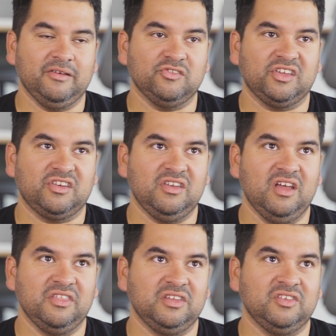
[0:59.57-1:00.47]
There was like
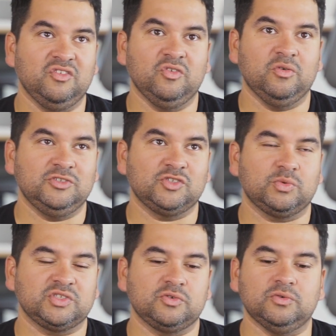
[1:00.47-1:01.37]
nothing to do. It just
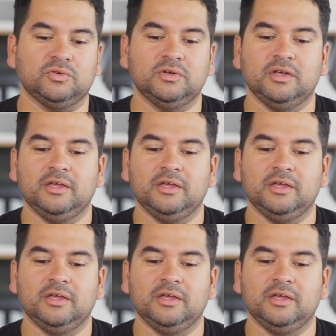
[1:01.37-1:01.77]
wasn't cool.